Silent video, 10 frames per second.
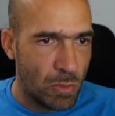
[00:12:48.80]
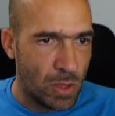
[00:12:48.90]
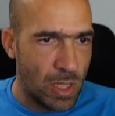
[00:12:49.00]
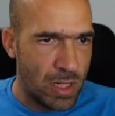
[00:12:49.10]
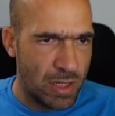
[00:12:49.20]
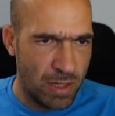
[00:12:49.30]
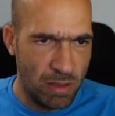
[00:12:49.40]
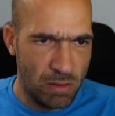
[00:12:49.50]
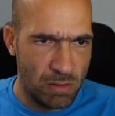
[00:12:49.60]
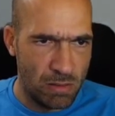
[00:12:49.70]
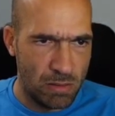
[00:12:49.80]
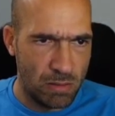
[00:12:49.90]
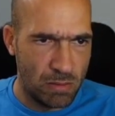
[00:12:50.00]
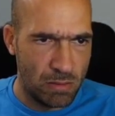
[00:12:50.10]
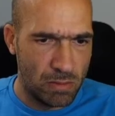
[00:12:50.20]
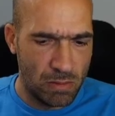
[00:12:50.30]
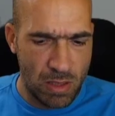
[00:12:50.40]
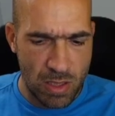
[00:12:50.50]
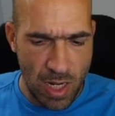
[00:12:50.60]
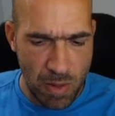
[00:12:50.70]
But they're still
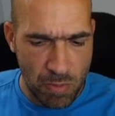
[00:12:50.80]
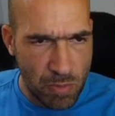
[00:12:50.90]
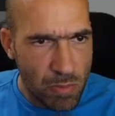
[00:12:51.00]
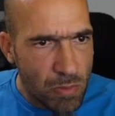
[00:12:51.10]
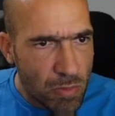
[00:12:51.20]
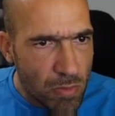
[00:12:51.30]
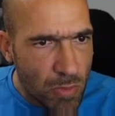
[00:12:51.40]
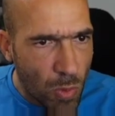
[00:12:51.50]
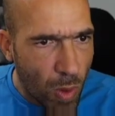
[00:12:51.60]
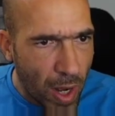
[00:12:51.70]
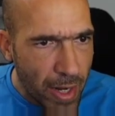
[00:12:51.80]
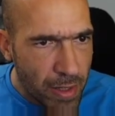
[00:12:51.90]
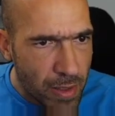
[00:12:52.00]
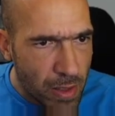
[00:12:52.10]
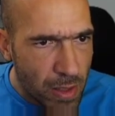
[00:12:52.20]
the same. Why?